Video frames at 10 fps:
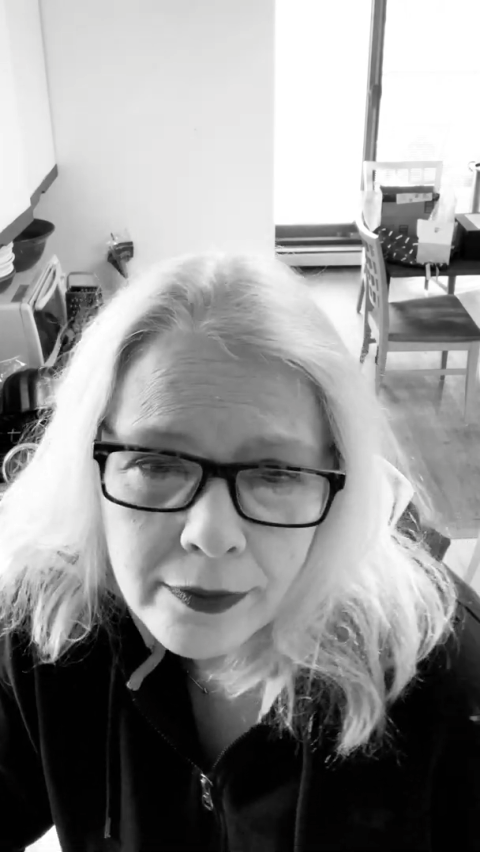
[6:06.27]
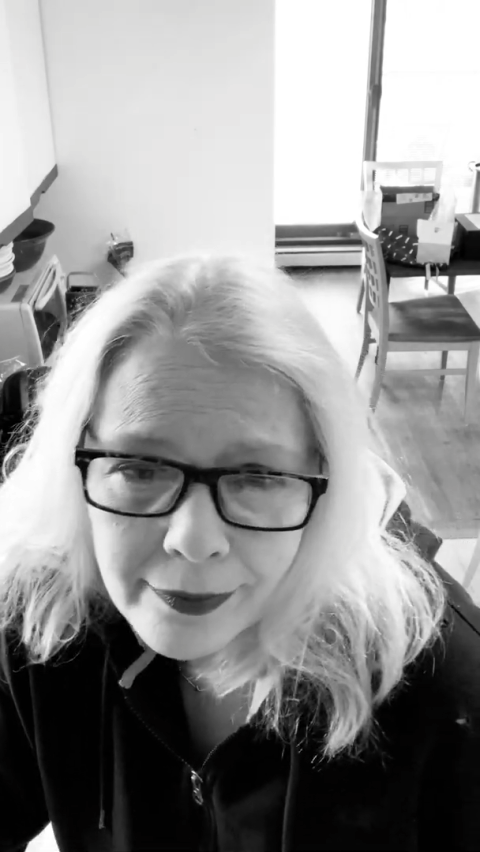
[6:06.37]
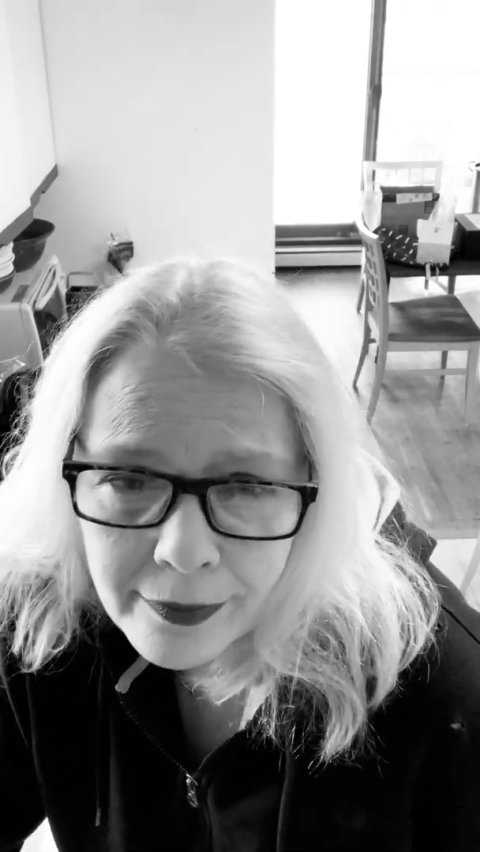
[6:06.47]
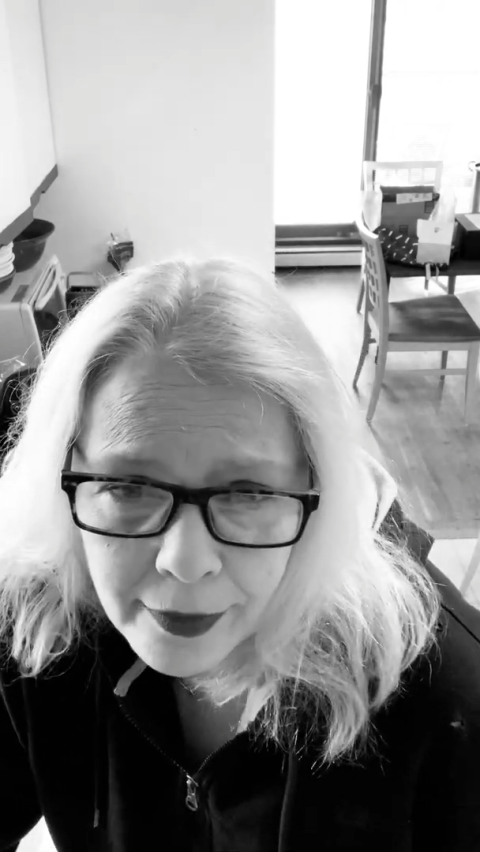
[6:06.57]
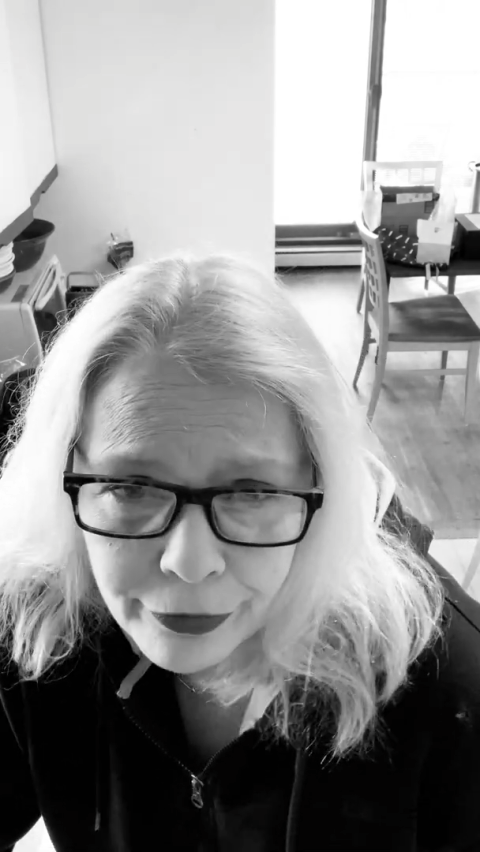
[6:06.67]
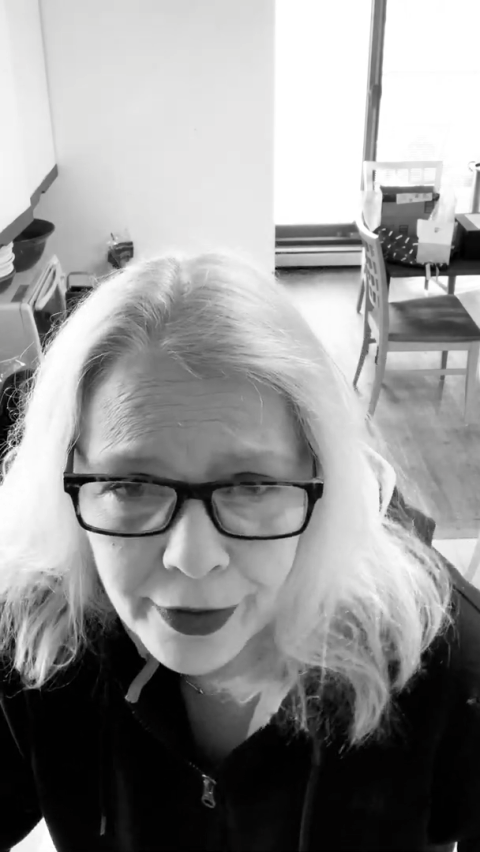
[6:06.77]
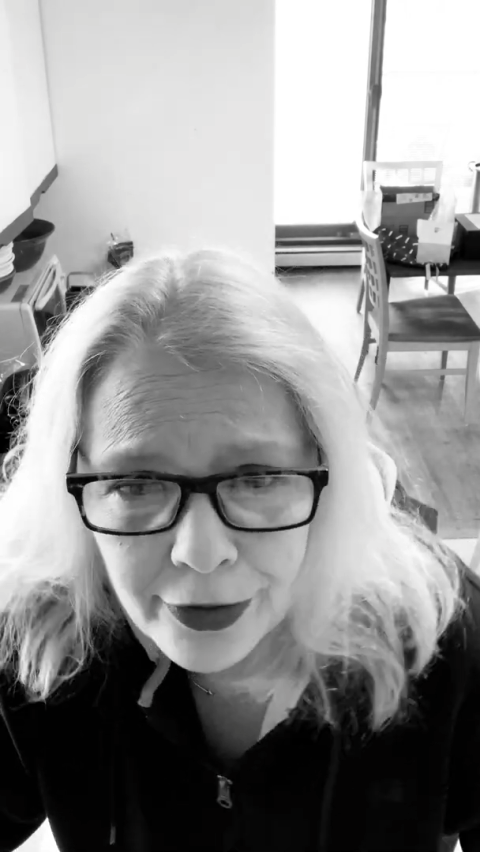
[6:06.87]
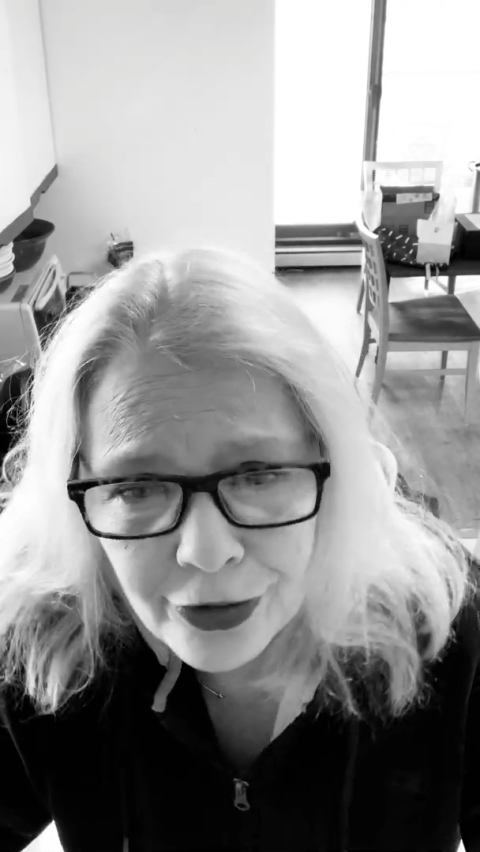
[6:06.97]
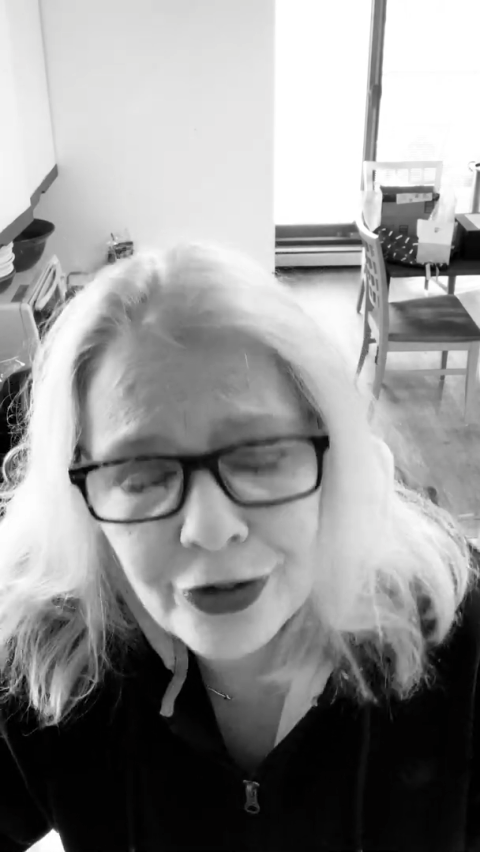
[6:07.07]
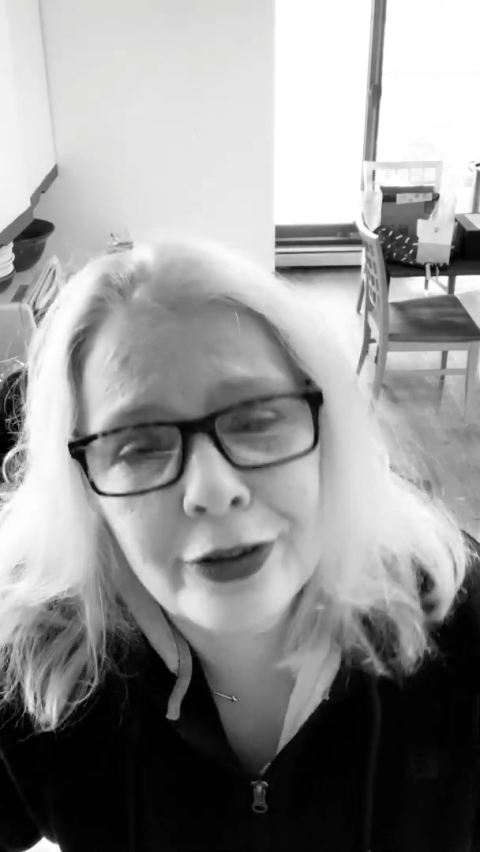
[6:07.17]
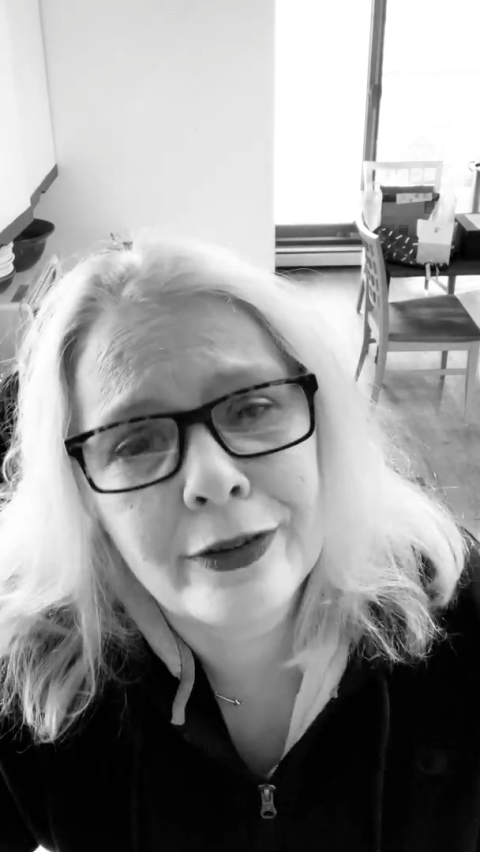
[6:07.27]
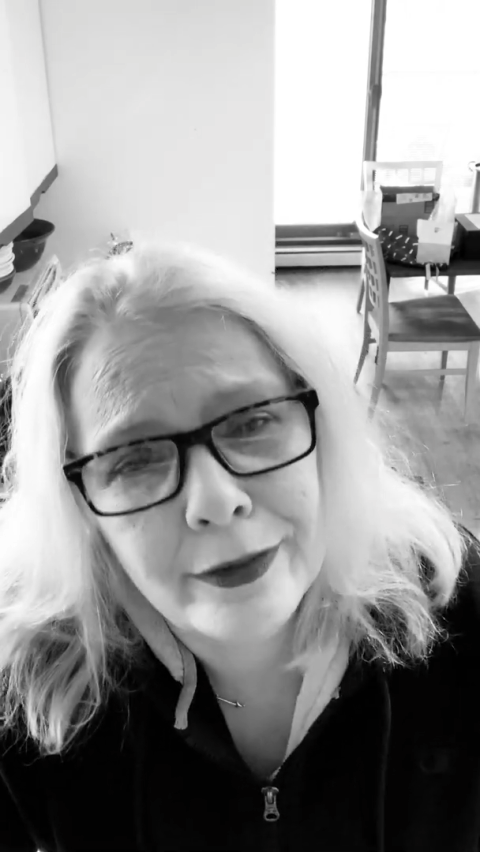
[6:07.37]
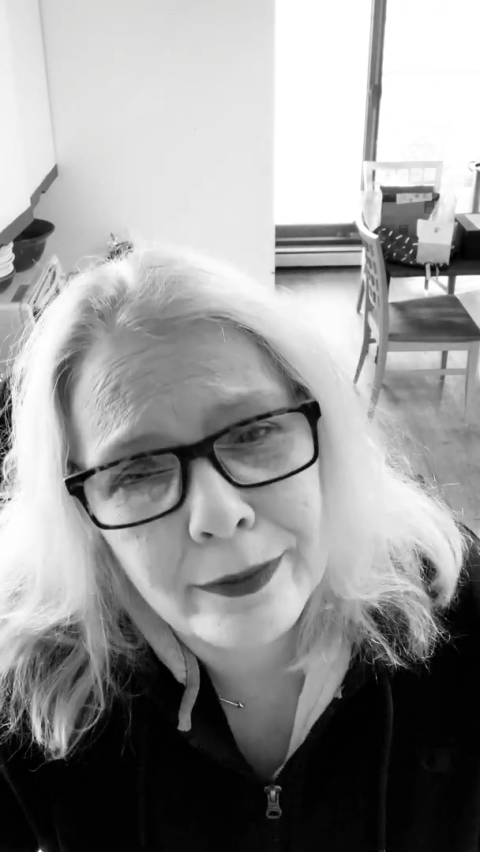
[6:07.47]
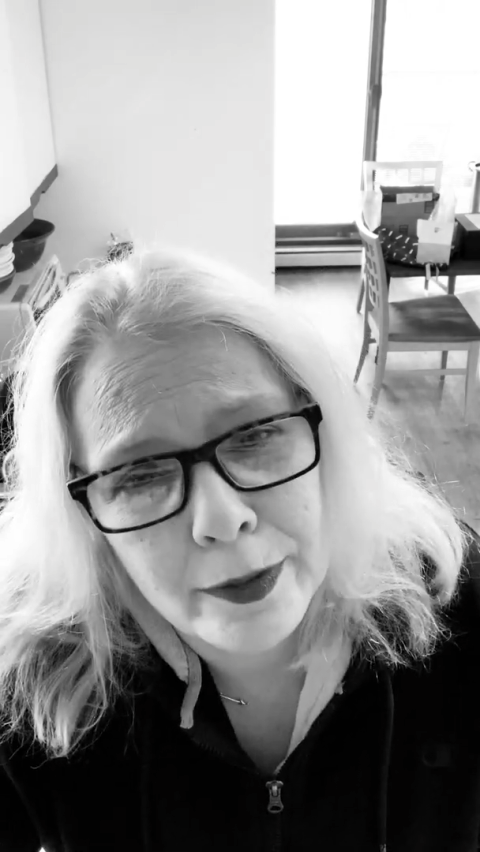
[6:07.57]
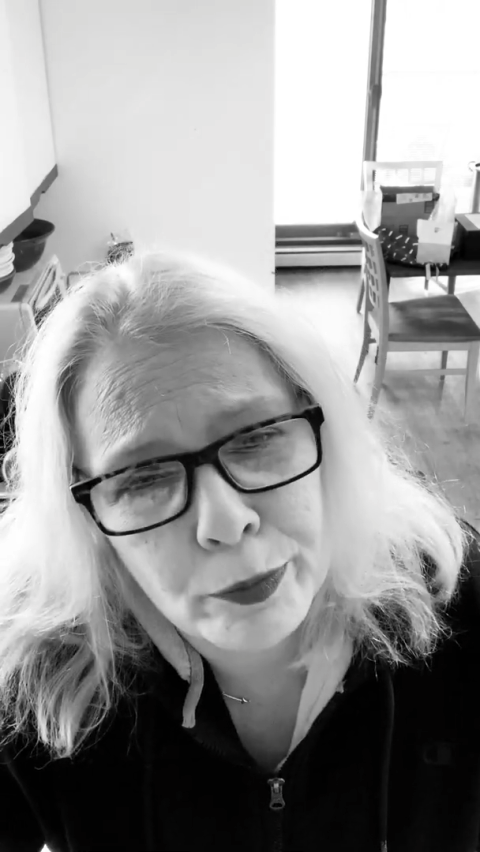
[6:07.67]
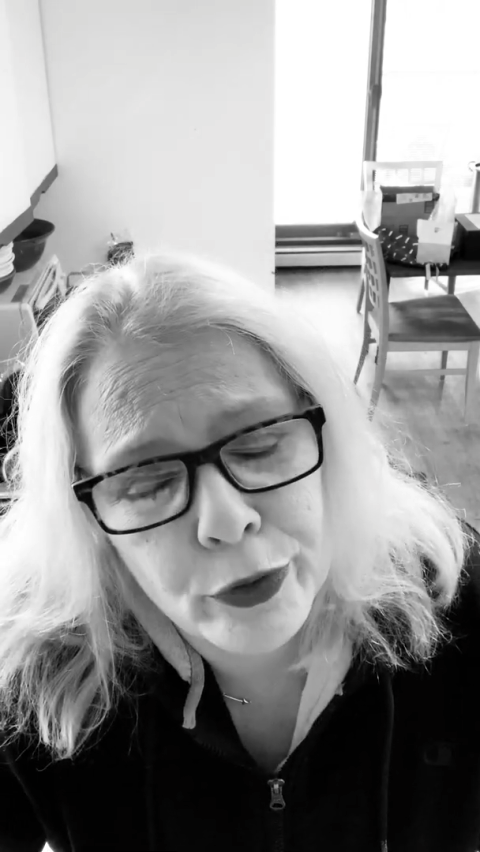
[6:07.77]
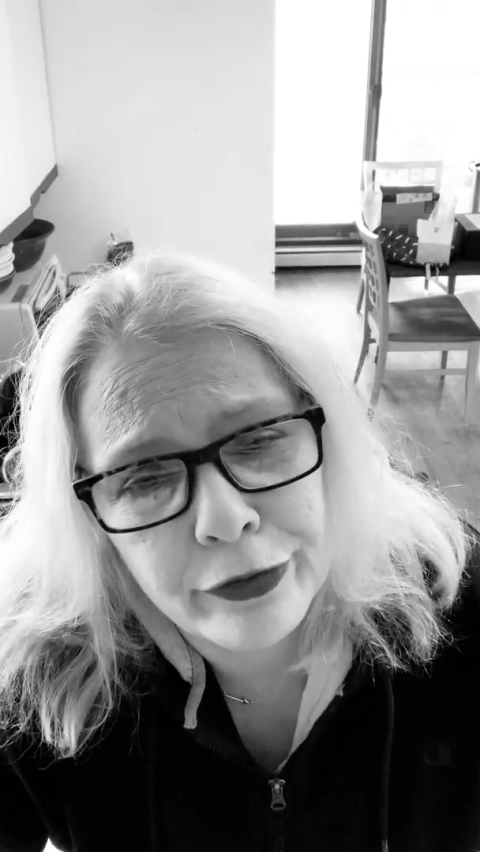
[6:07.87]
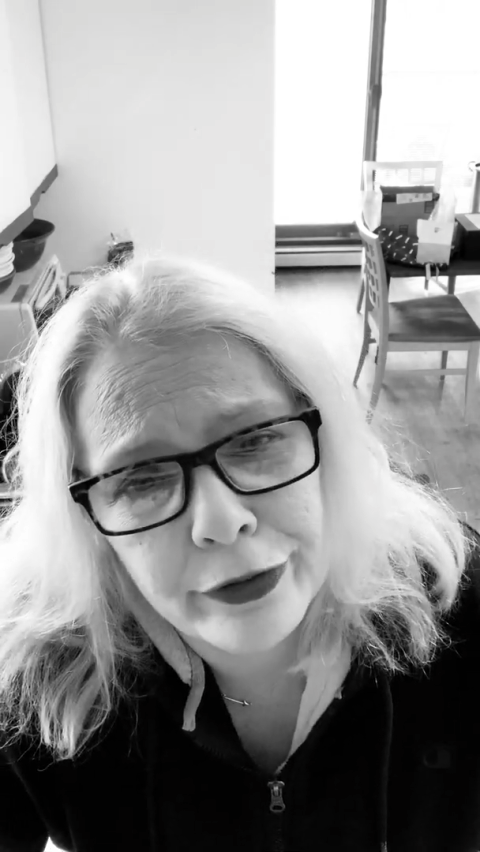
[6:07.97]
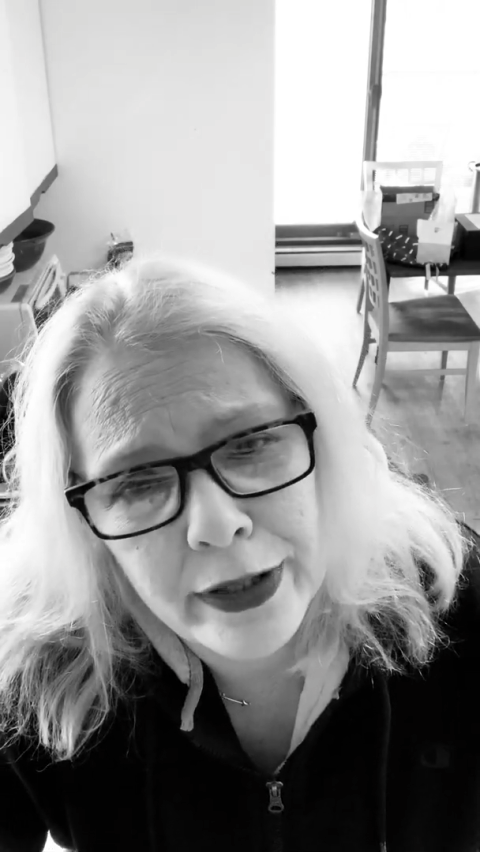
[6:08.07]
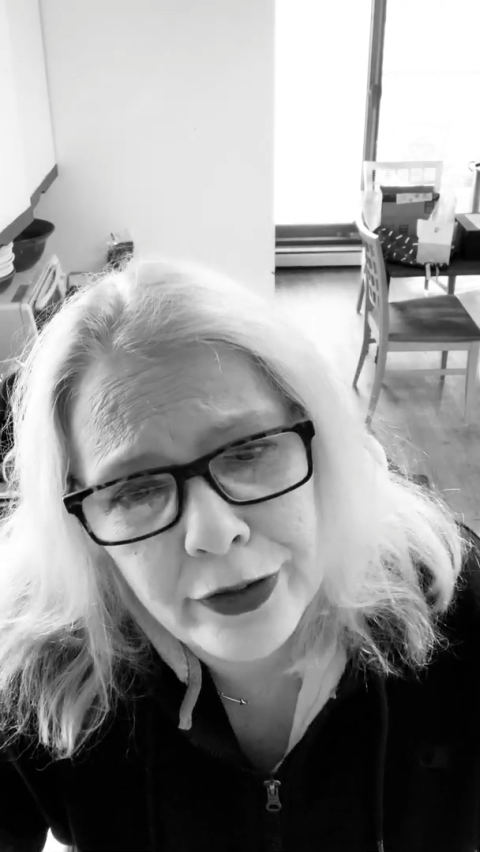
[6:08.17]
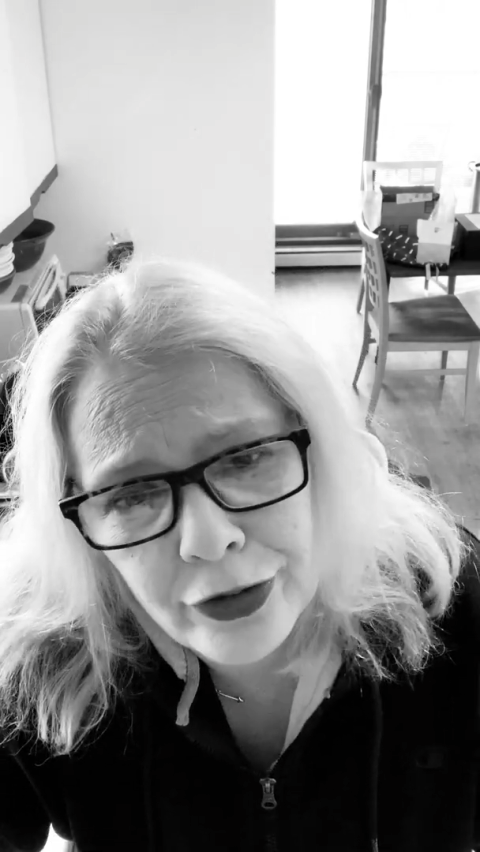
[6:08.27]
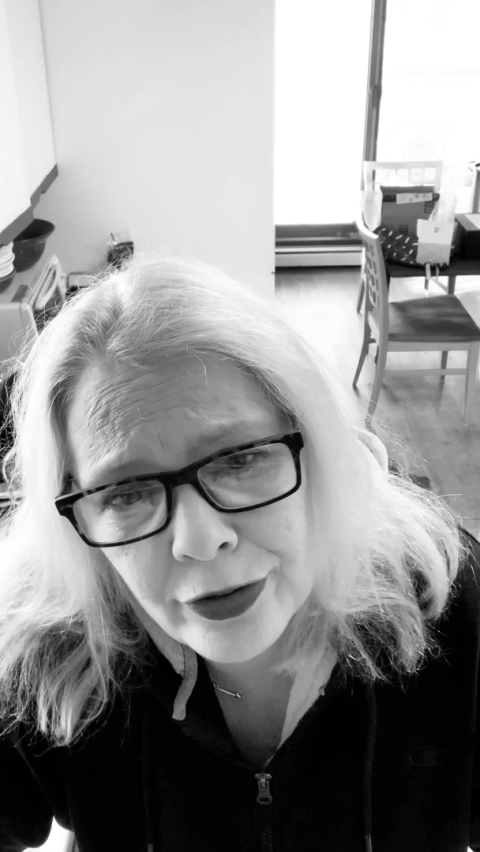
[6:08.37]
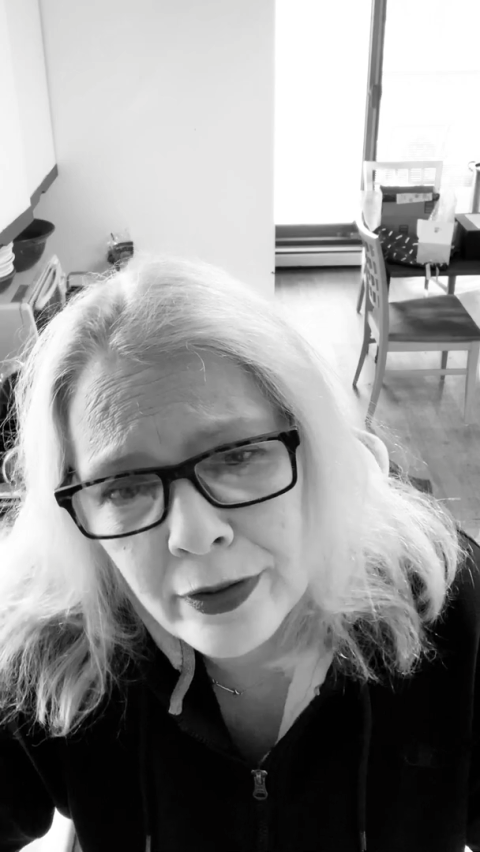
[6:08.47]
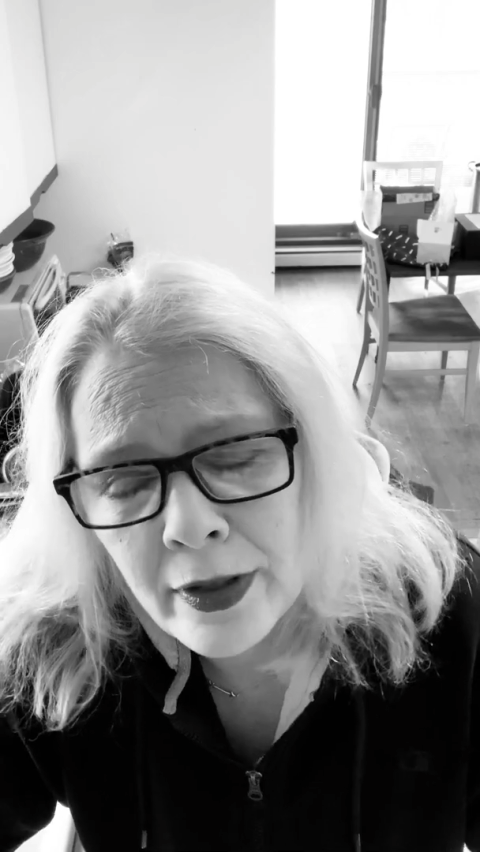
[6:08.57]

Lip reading: The French, the poor French,